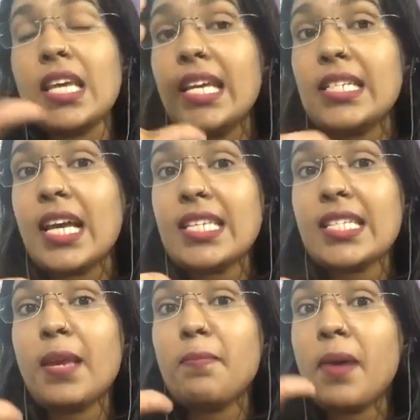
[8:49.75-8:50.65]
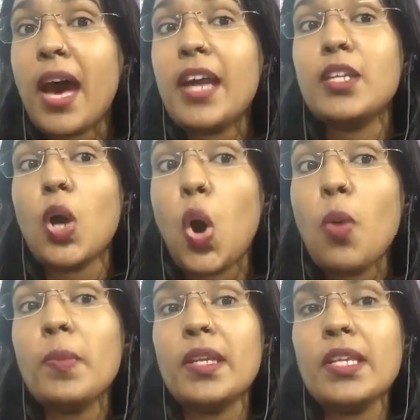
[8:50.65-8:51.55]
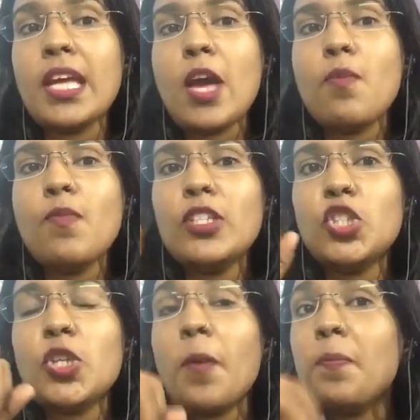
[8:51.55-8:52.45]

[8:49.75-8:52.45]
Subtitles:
it as a bad omen which